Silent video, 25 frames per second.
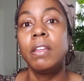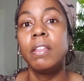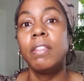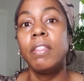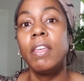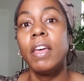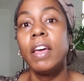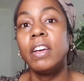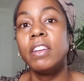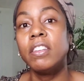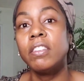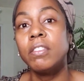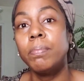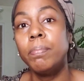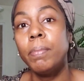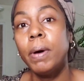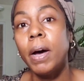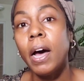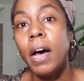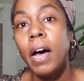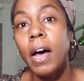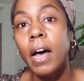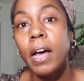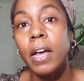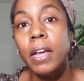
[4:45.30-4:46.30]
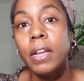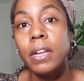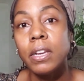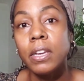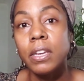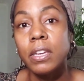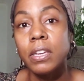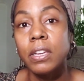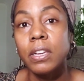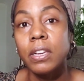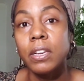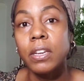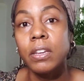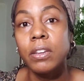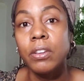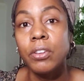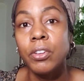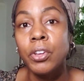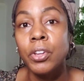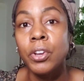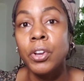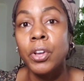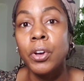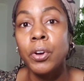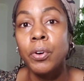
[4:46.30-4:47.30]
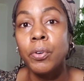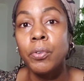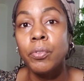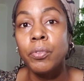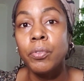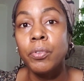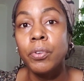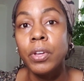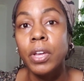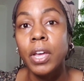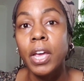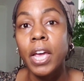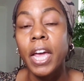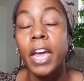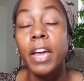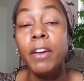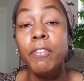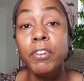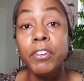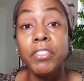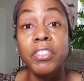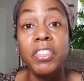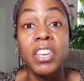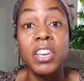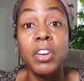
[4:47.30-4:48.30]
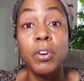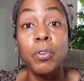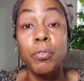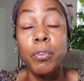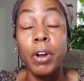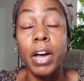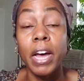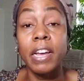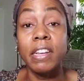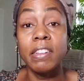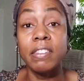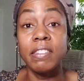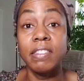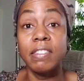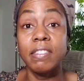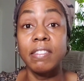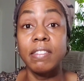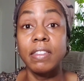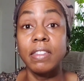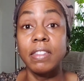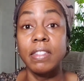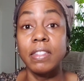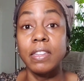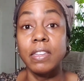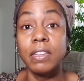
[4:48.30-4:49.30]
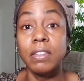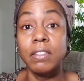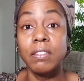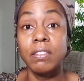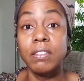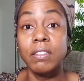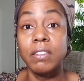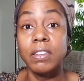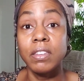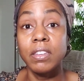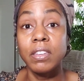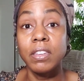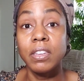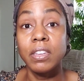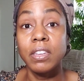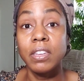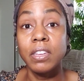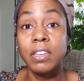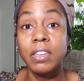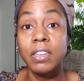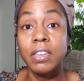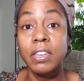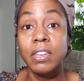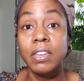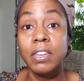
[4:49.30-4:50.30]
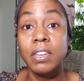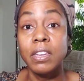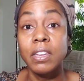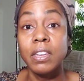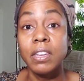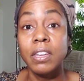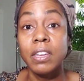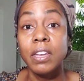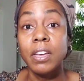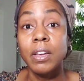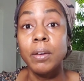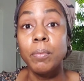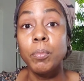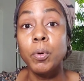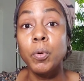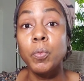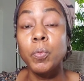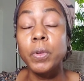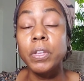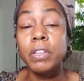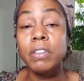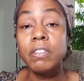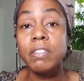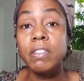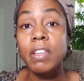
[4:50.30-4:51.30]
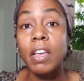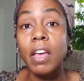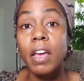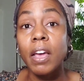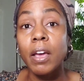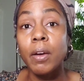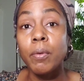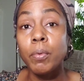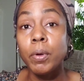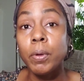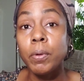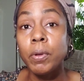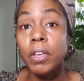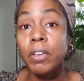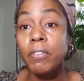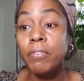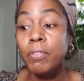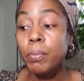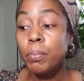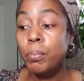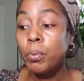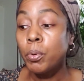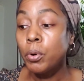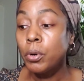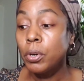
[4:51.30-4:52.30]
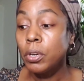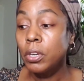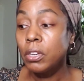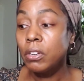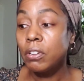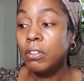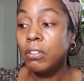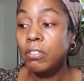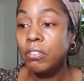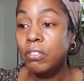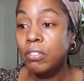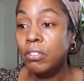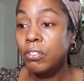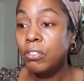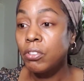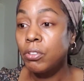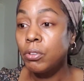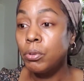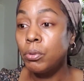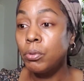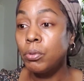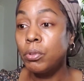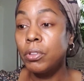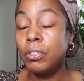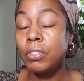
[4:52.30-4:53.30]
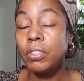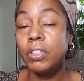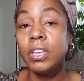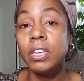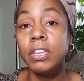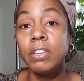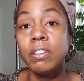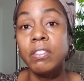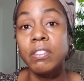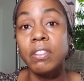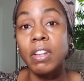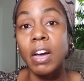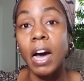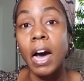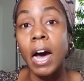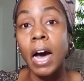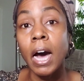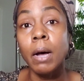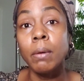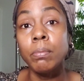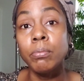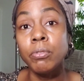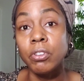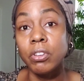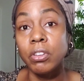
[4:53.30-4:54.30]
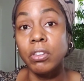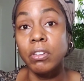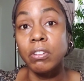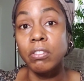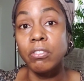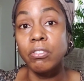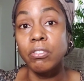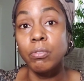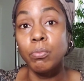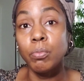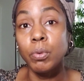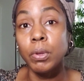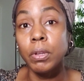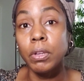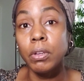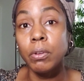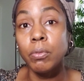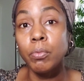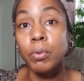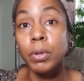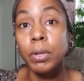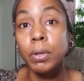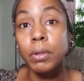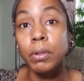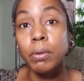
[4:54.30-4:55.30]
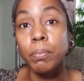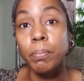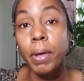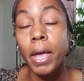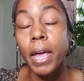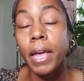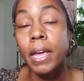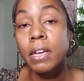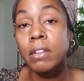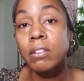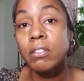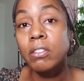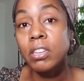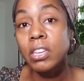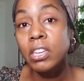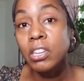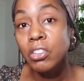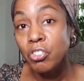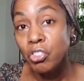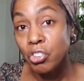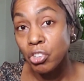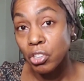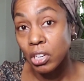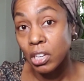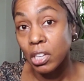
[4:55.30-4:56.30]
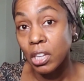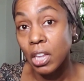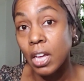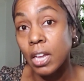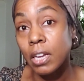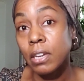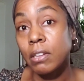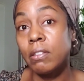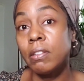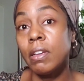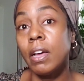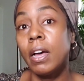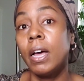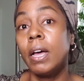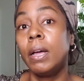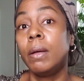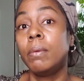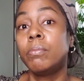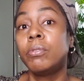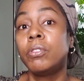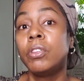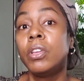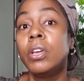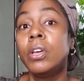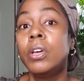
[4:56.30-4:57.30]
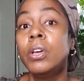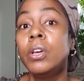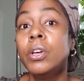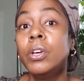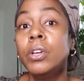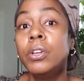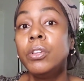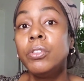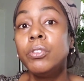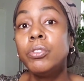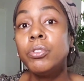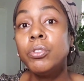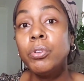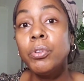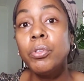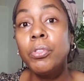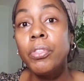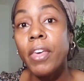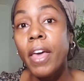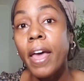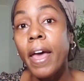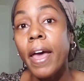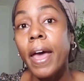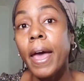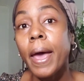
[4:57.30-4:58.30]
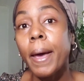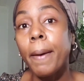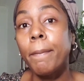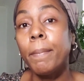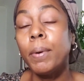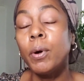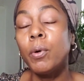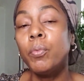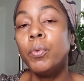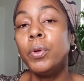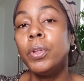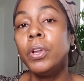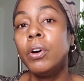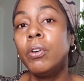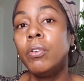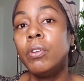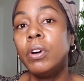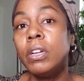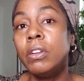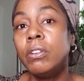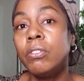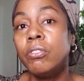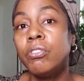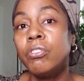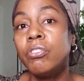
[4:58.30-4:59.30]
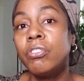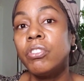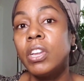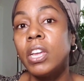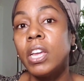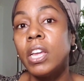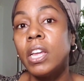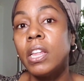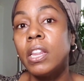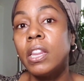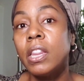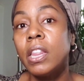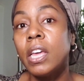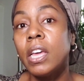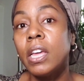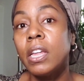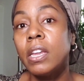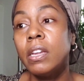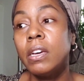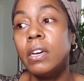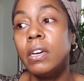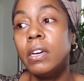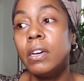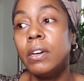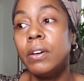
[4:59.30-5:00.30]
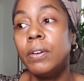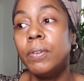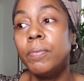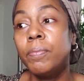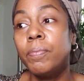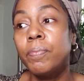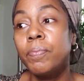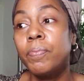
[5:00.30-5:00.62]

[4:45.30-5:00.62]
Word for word: that's behind it, you know. Everything arises in this. But we say we give importance to the things, the objects. We, we pay attention a lot of times to that, but we don't understand that um,